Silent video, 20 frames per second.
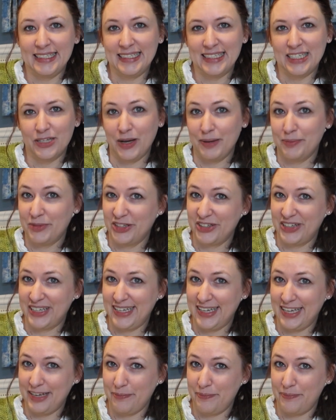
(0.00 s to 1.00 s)
so I'm
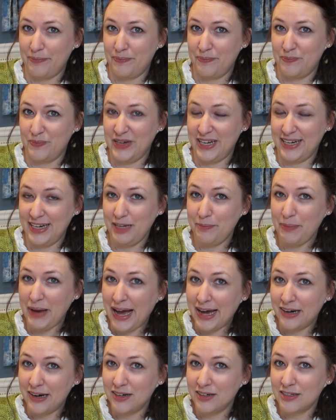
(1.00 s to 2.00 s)
looking at knitting
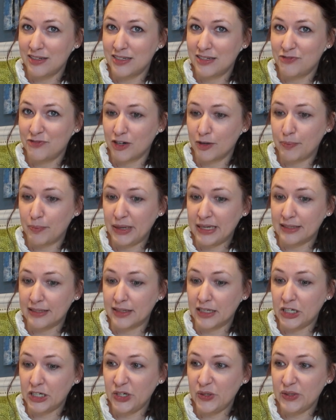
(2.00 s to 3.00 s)
patterns for
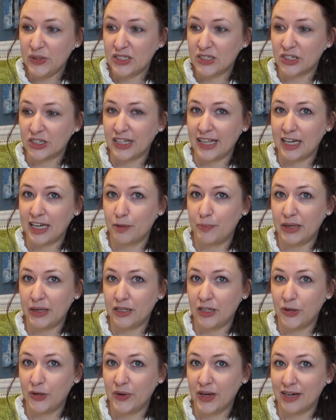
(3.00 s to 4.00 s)
pillows or like
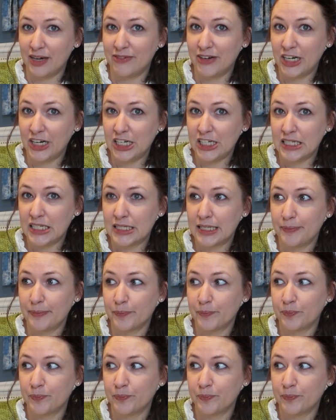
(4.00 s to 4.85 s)
pillow covers.